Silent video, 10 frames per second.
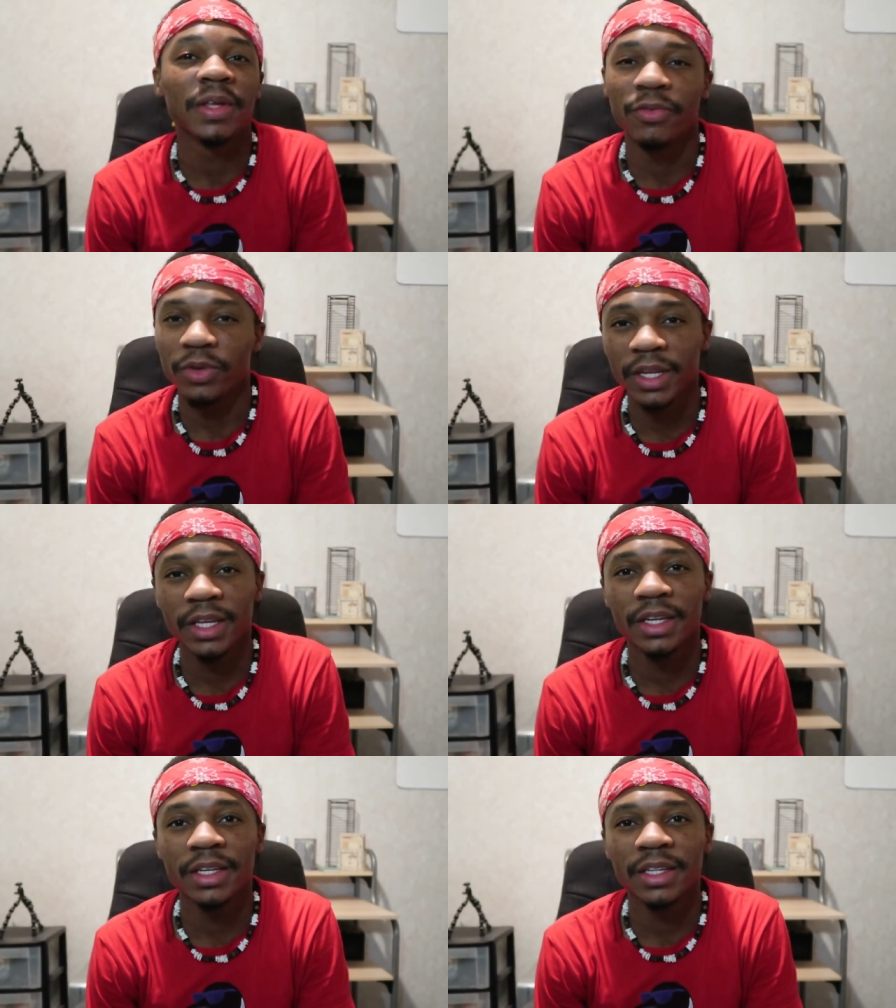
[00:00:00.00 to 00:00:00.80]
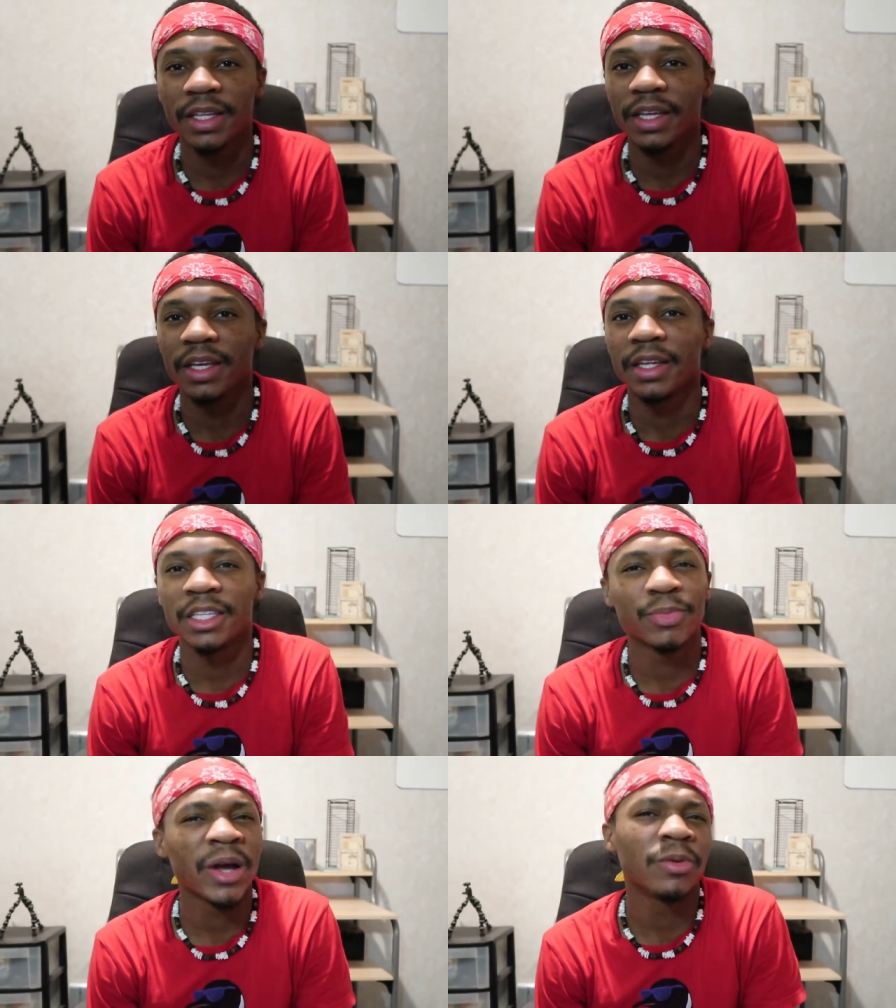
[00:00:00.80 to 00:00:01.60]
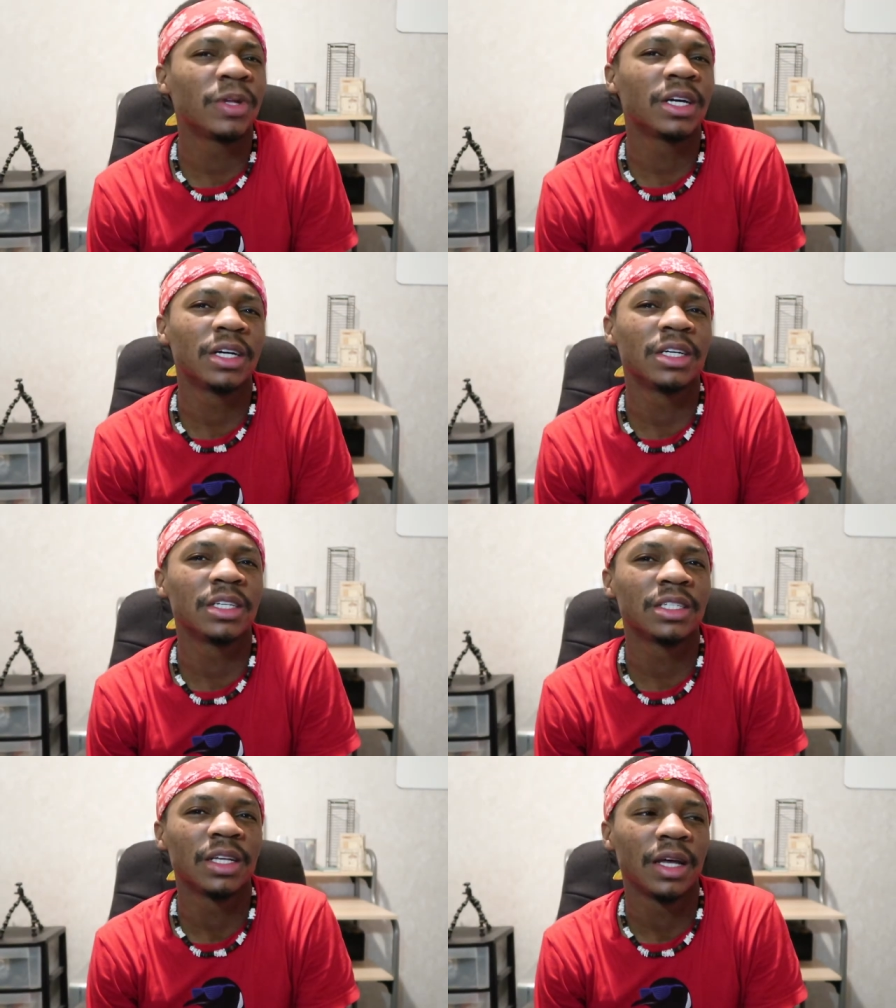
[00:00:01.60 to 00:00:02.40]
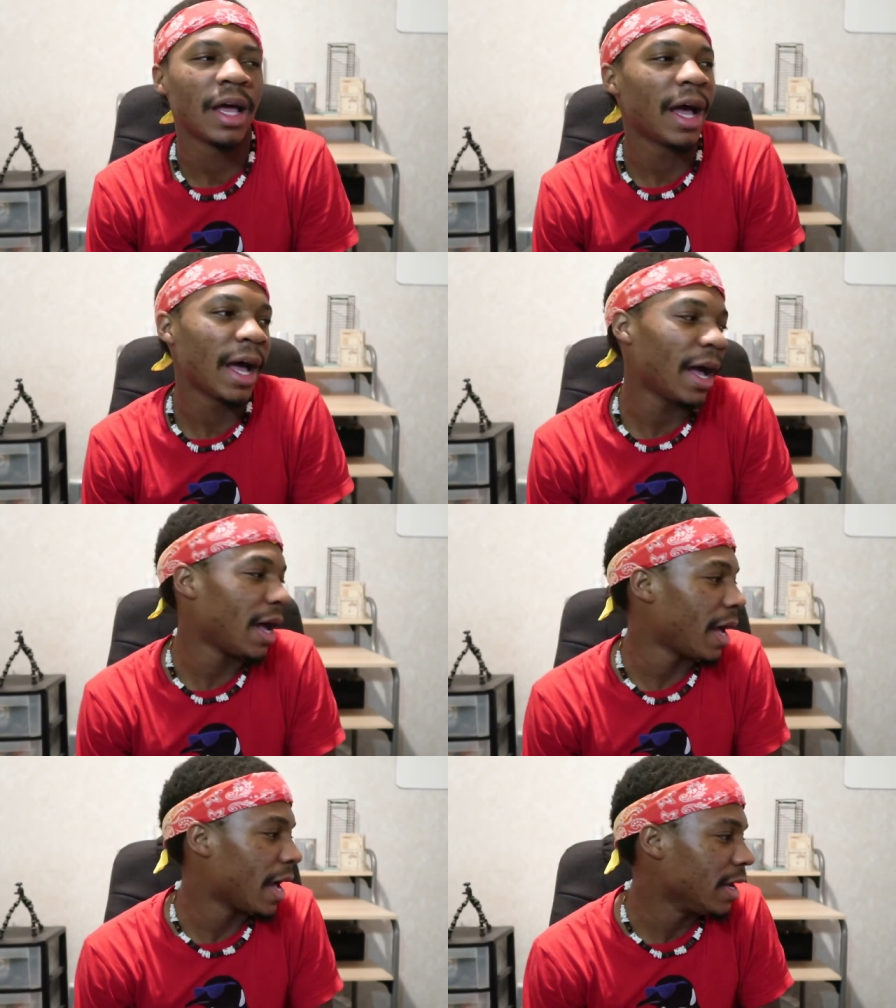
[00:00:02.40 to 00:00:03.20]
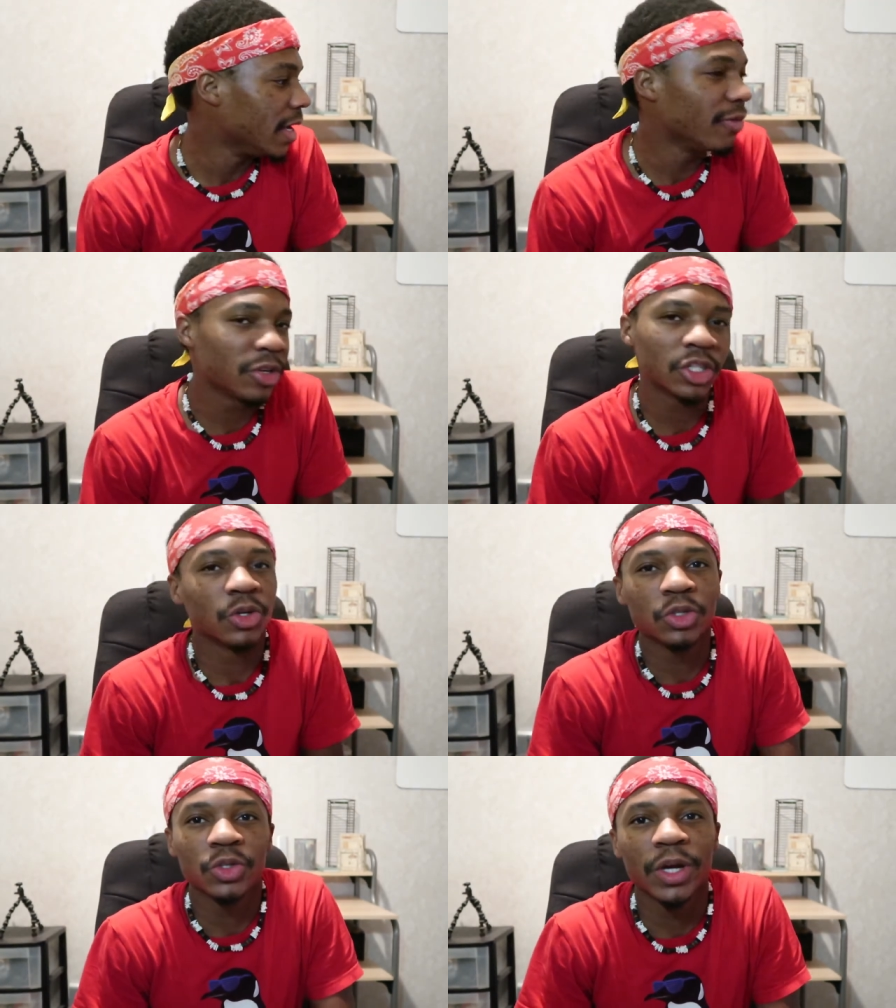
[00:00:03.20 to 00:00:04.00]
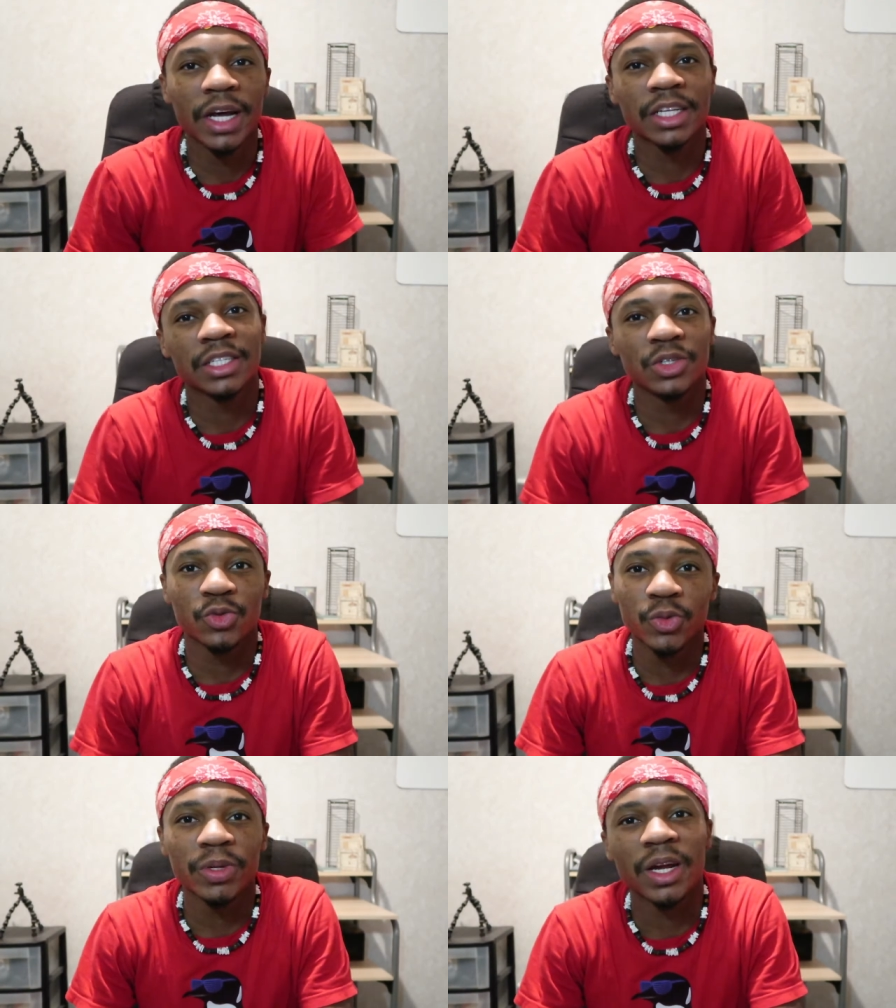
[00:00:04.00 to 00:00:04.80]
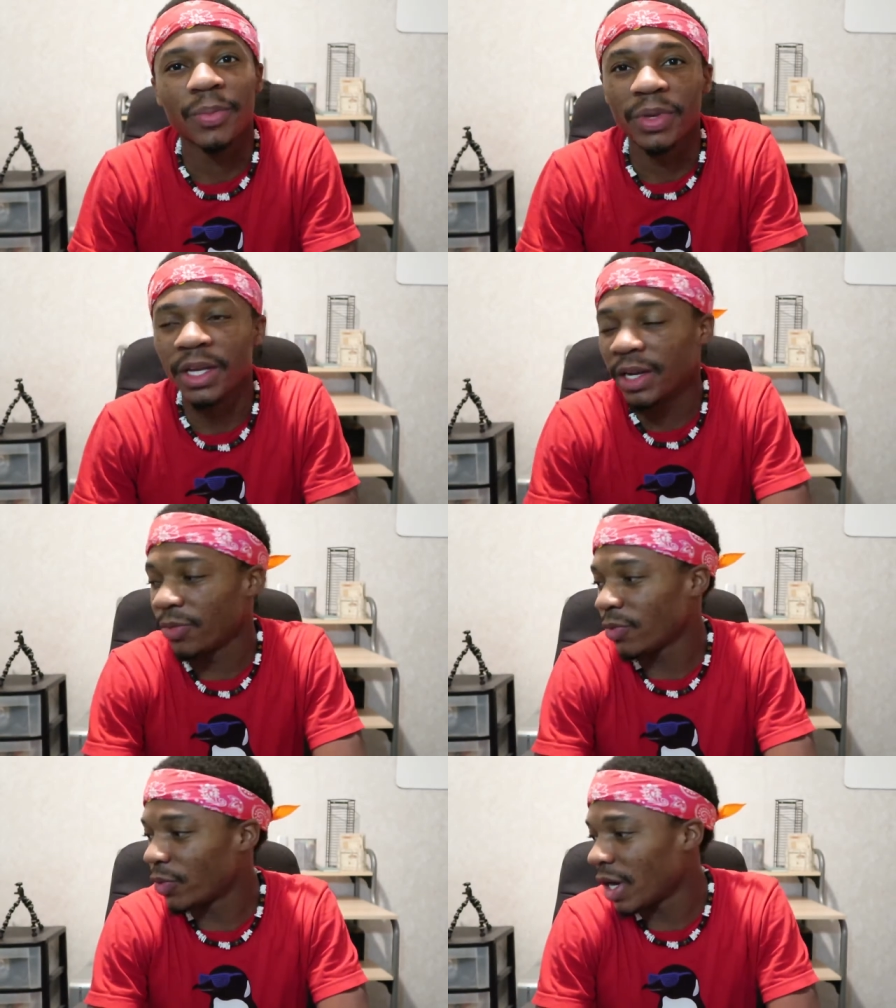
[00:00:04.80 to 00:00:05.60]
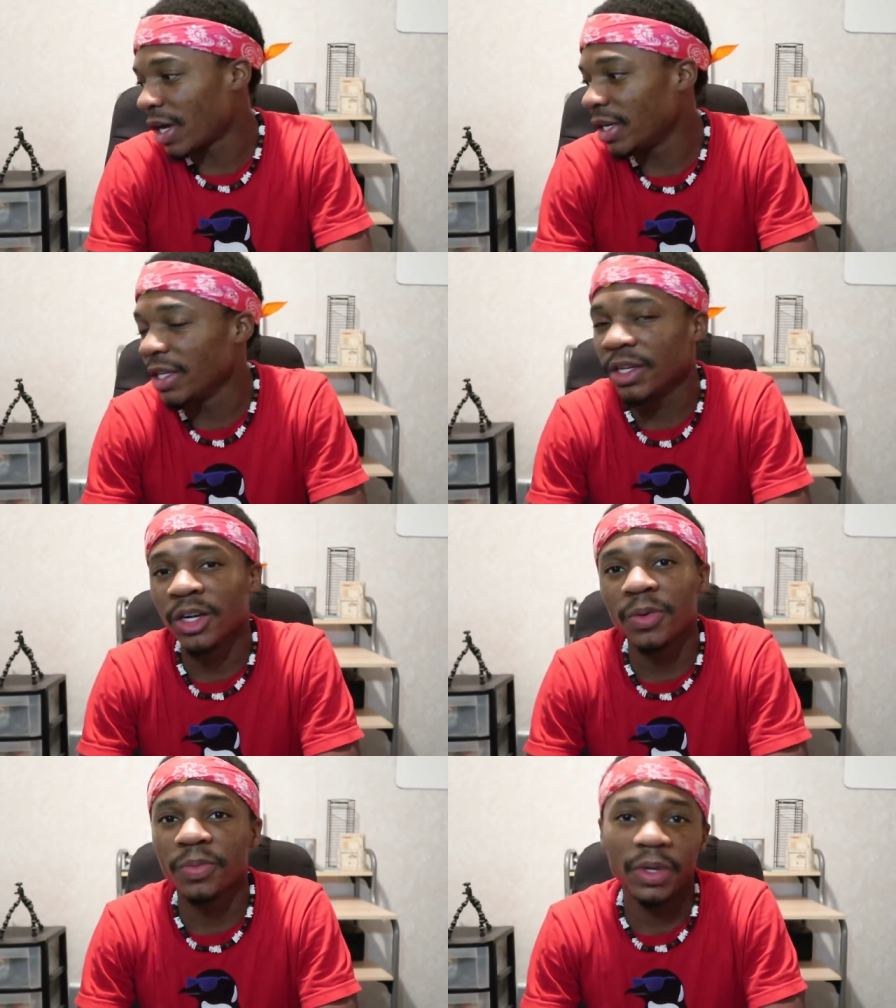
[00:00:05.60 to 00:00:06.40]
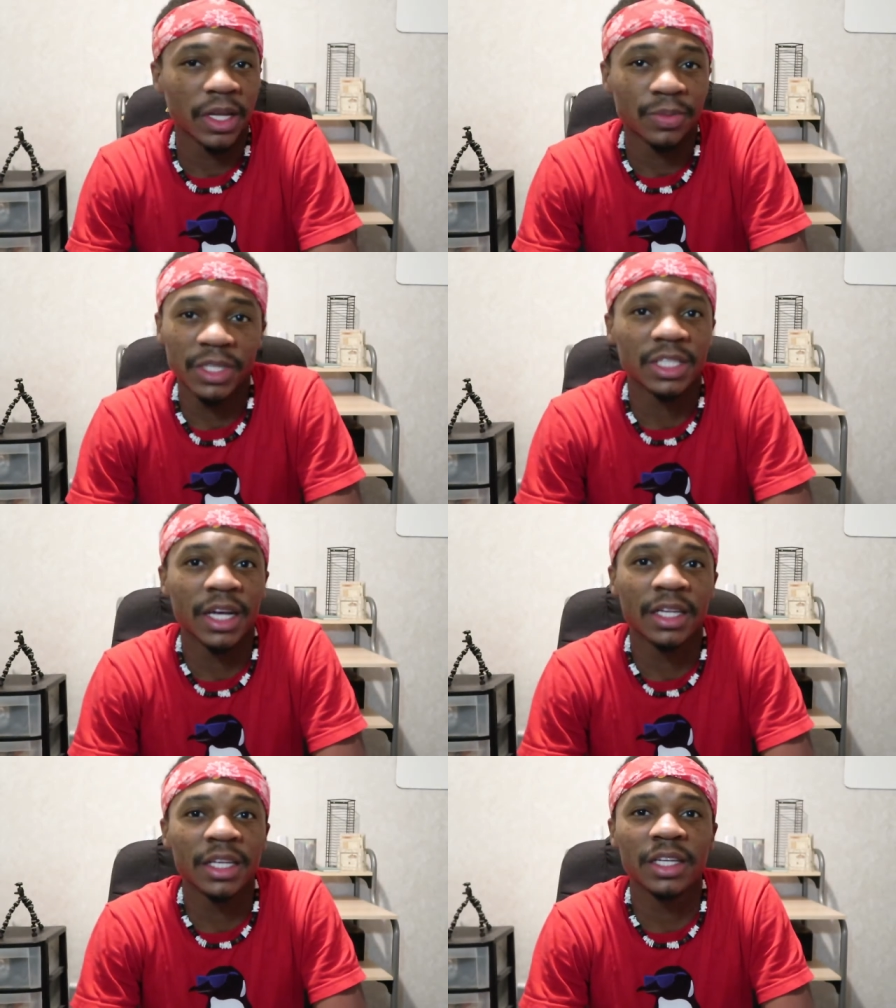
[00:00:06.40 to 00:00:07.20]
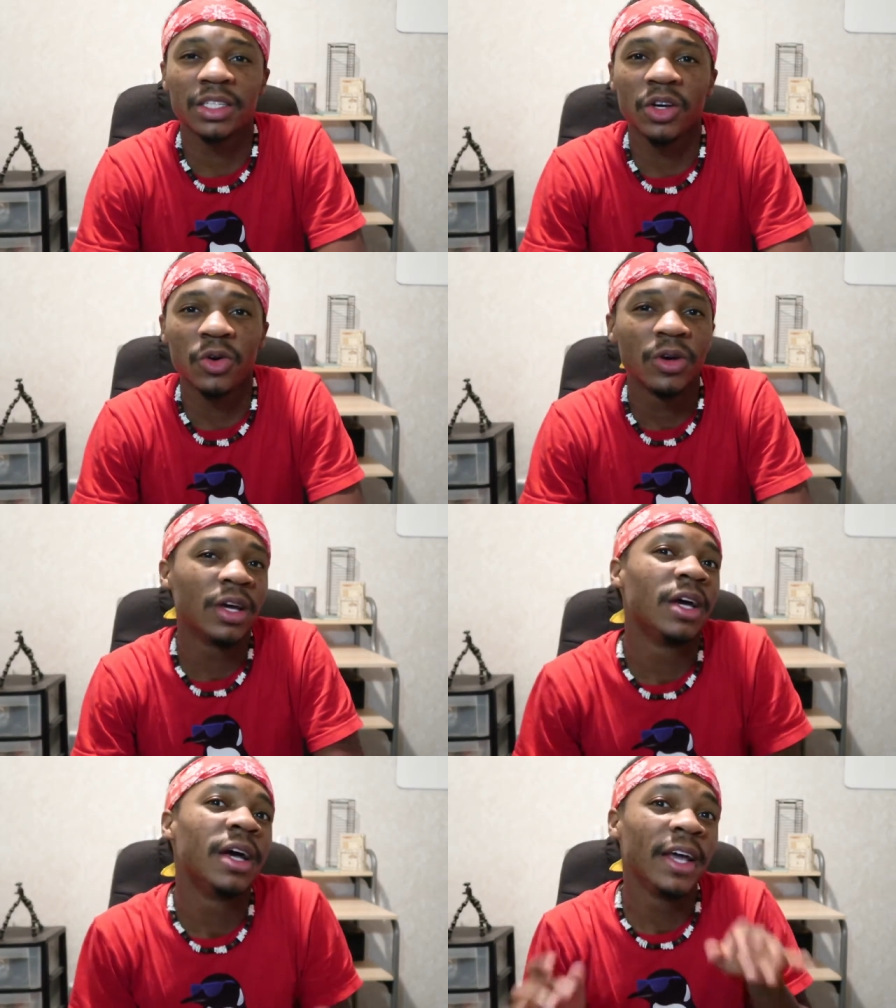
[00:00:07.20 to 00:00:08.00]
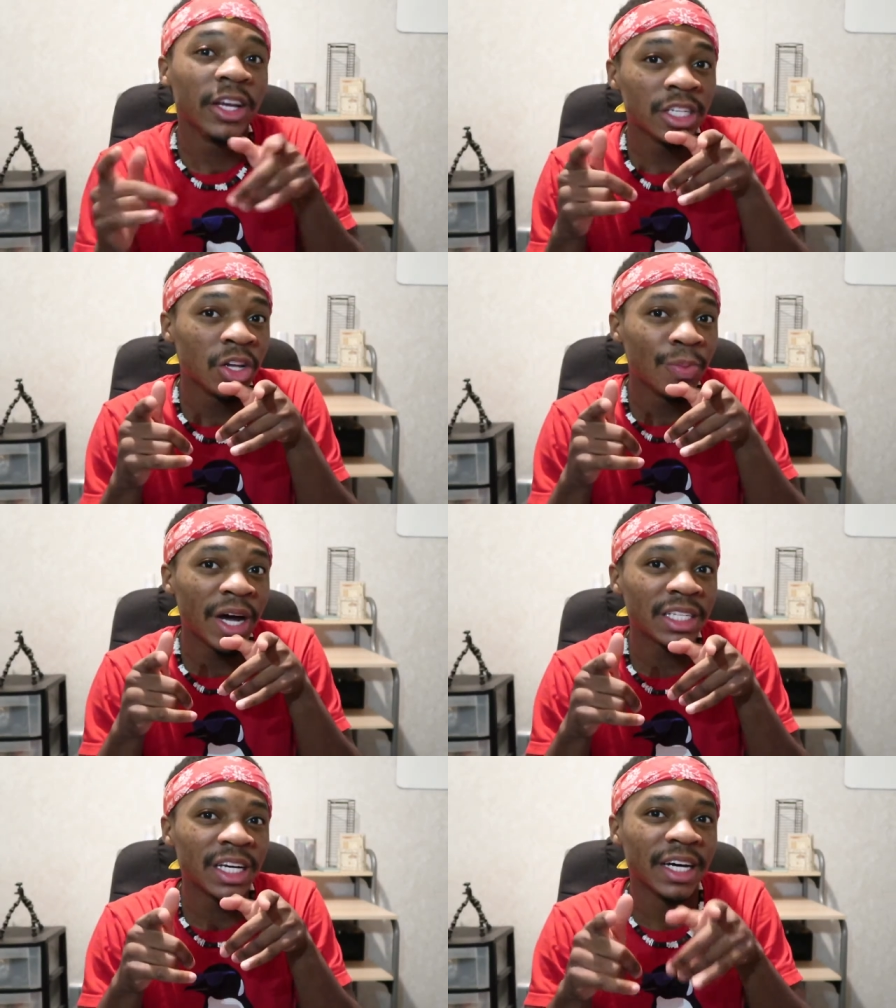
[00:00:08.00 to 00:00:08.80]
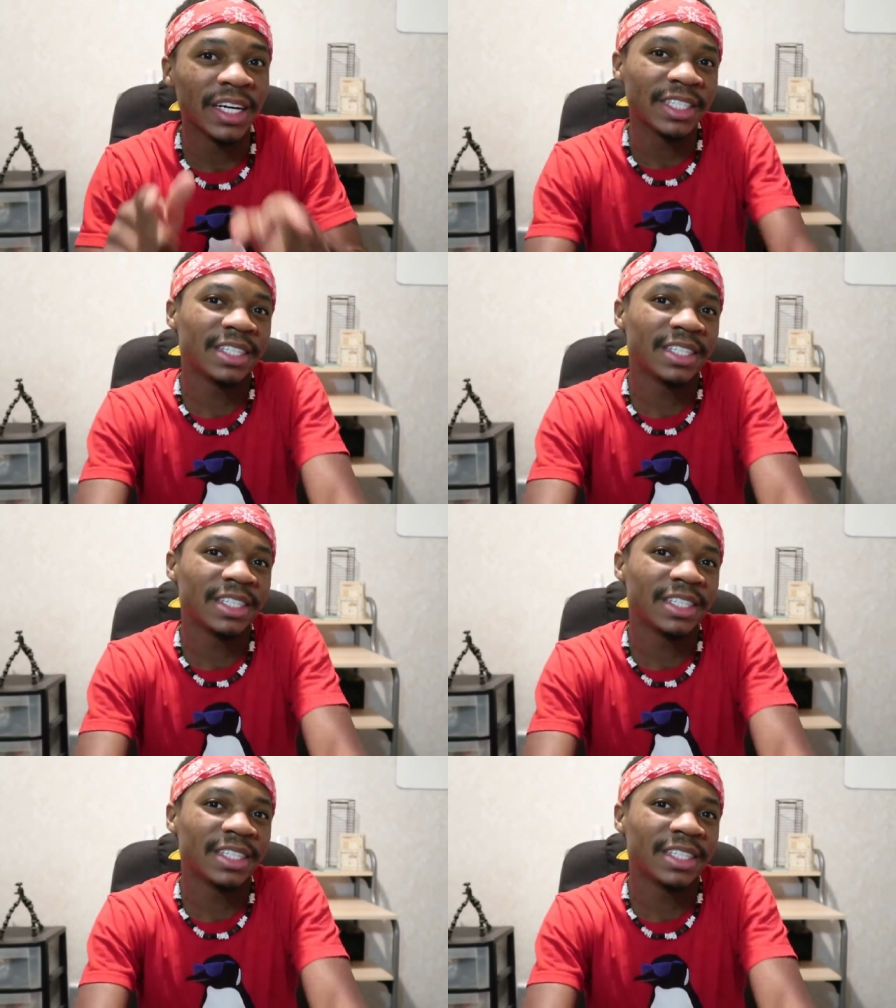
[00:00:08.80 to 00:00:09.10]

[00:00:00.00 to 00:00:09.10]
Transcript: If you didn't, then it's probably because I never showed you guys this room that I'm in and when I cleaned it up as much as I did. So here's a little montage.